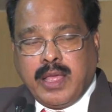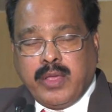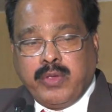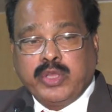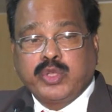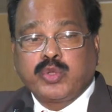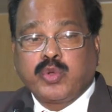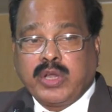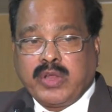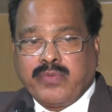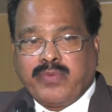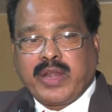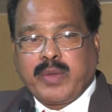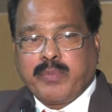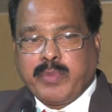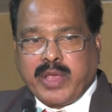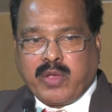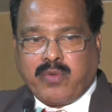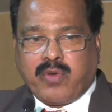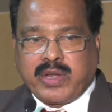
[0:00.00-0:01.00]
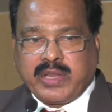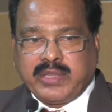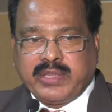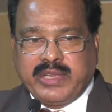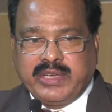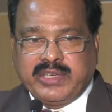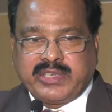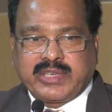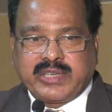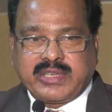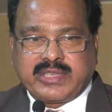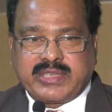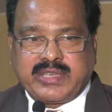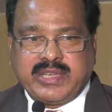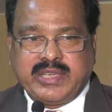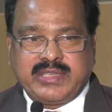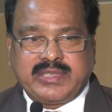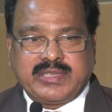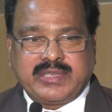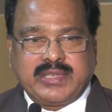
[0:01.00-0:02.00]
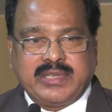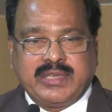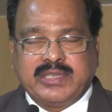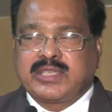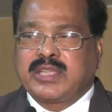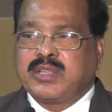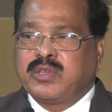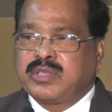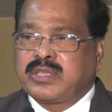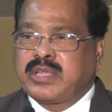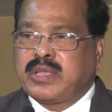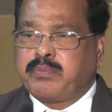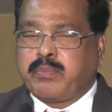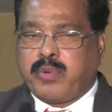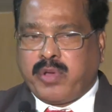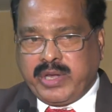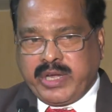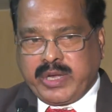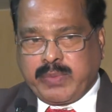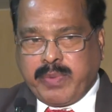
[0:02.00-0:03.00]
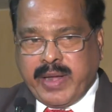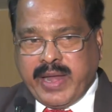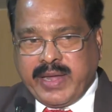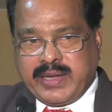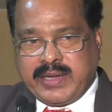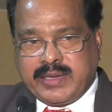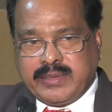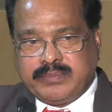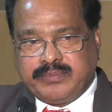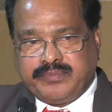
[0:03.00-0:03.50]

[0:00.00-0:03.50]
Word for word: It's only one megawatt in the initial stage. It's a, it's a pilot plant.